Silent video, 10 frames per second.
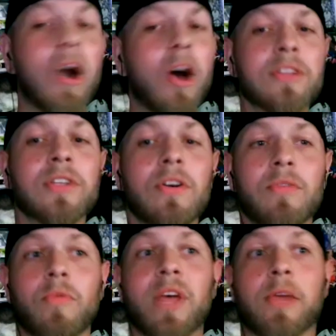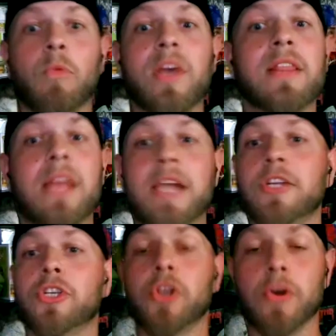also, like when they
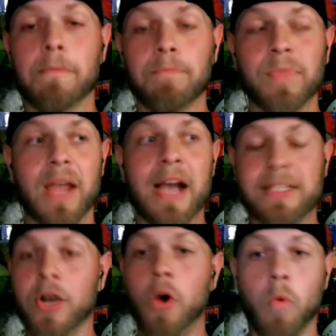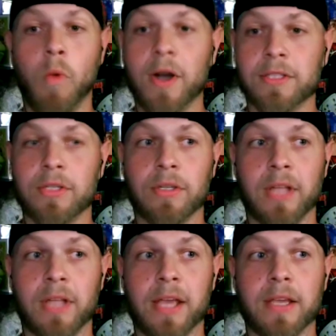shoot, I don't want to
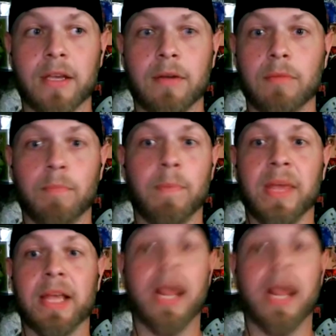like be like,